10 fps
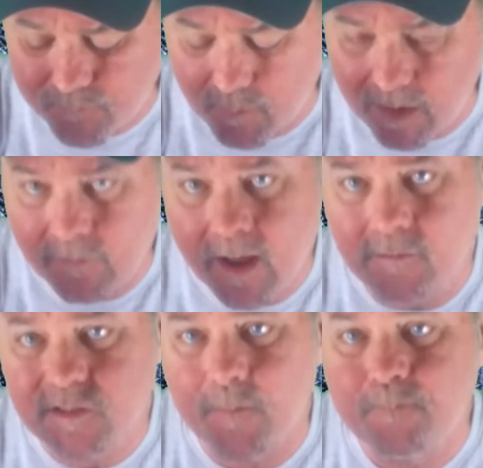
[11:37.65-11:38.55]
Mountain
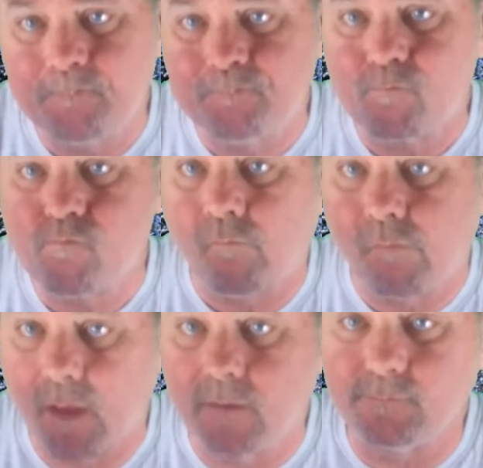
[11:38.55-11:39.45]
House.
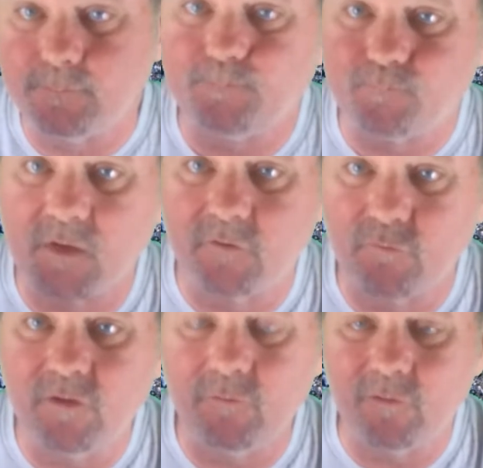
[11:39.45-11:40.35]
It's
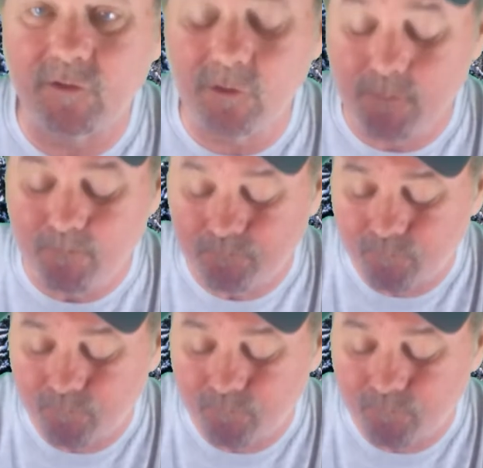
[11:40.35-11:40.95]
really, really good.